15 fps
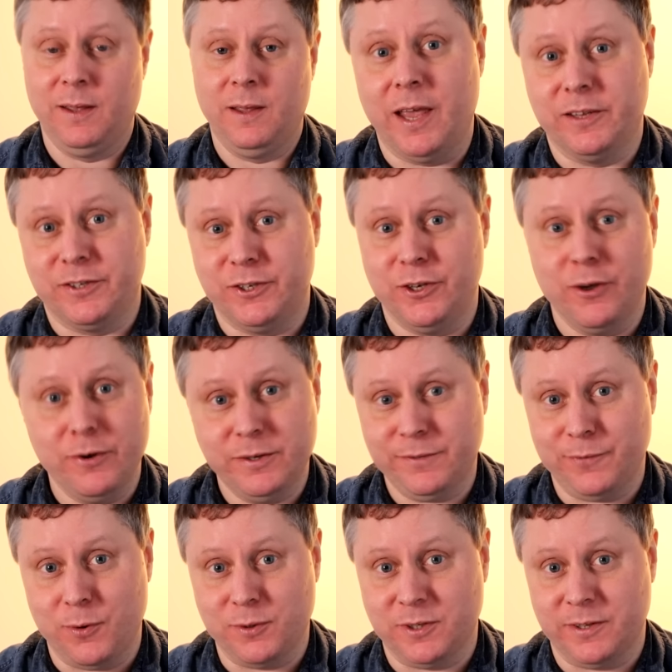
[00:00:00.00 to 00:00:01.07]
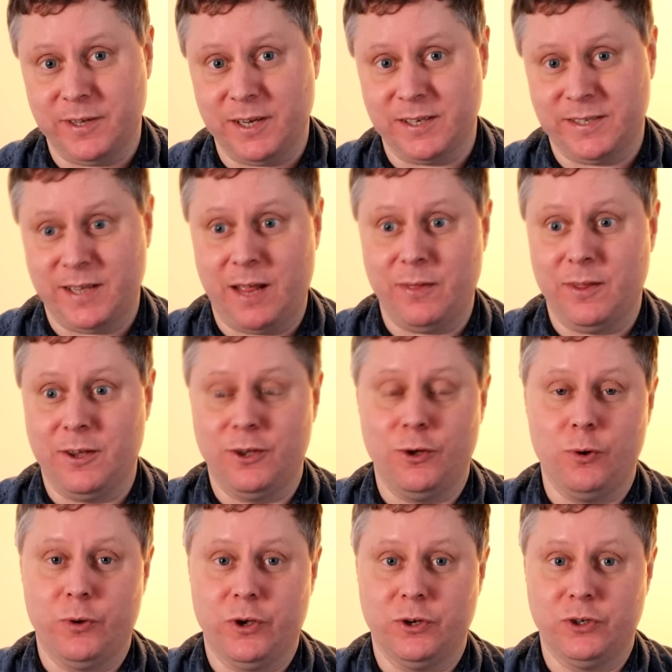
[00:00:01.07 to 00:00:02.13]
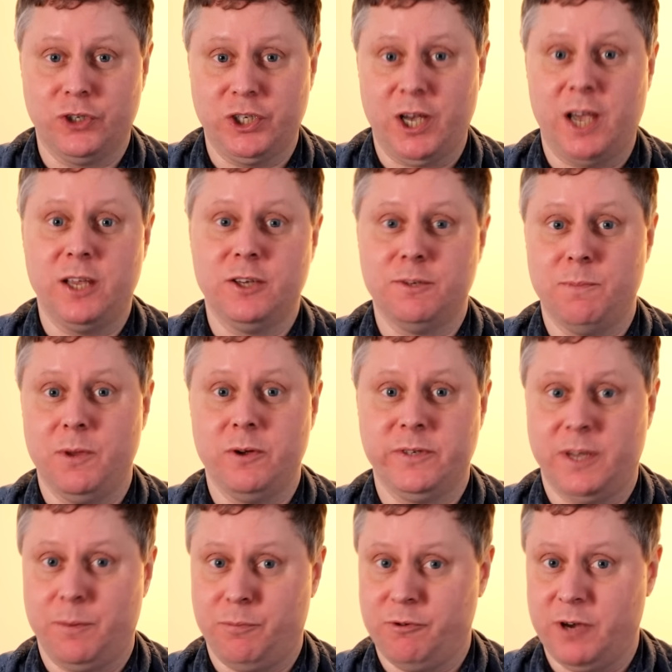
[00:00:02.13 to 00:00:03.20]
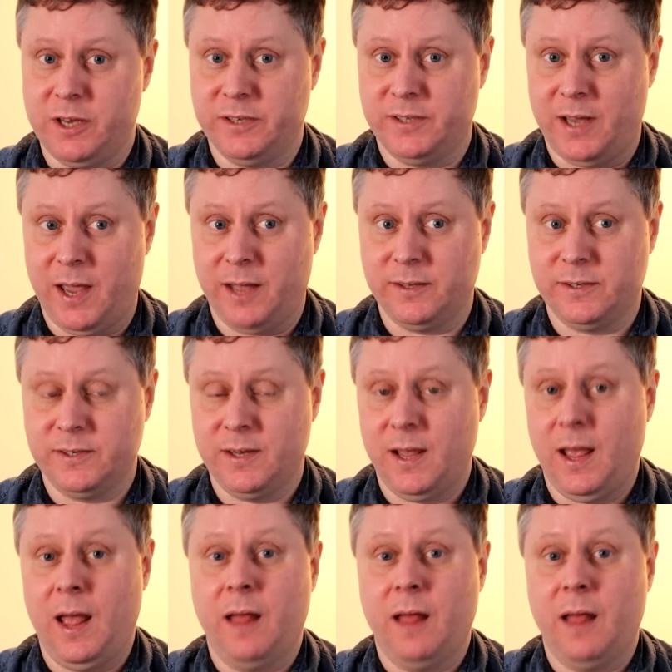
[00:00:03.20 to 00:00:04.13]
It's useful to the extent that you can change music presets.